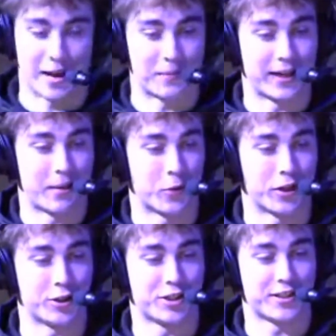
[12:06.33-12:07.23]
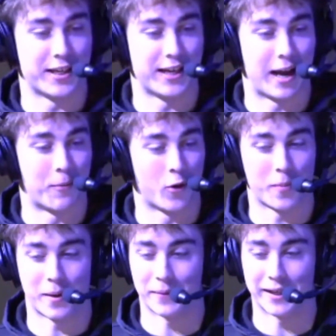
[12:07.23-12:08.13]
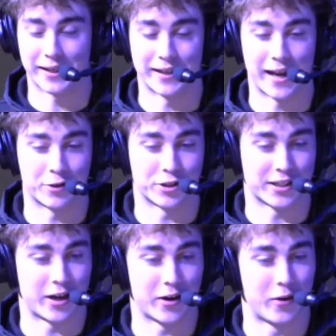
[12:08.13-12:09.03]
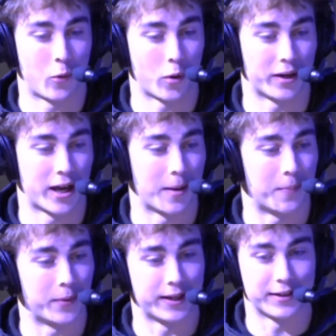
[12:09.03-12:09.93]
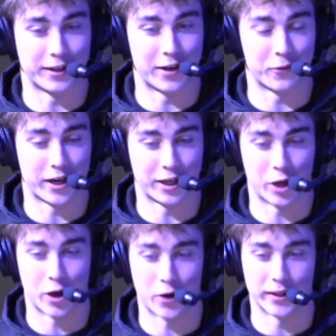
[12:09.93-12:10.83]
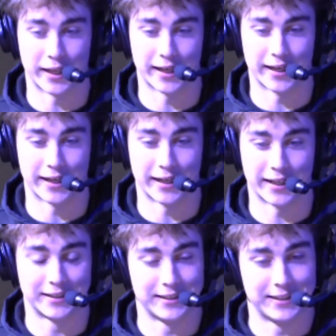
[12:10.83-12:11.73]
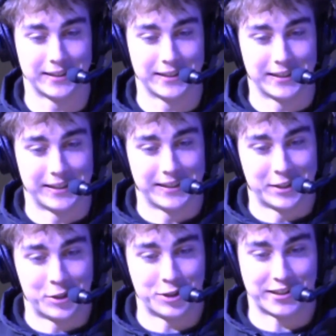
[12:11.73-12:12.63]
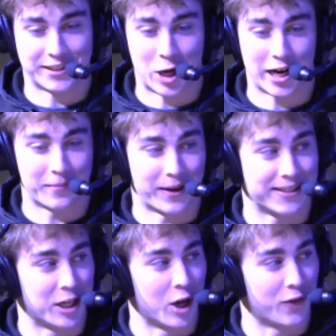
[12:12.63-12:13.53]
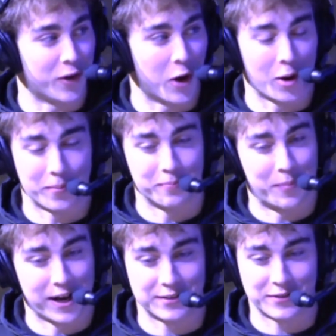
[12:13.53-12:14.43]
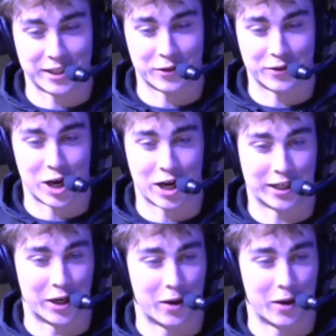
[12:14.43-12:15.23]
I mean, I'm really just I'm over by my kicking net, just kind of warming up and getting ready to go, and then just talking to myself, all positive self-talk.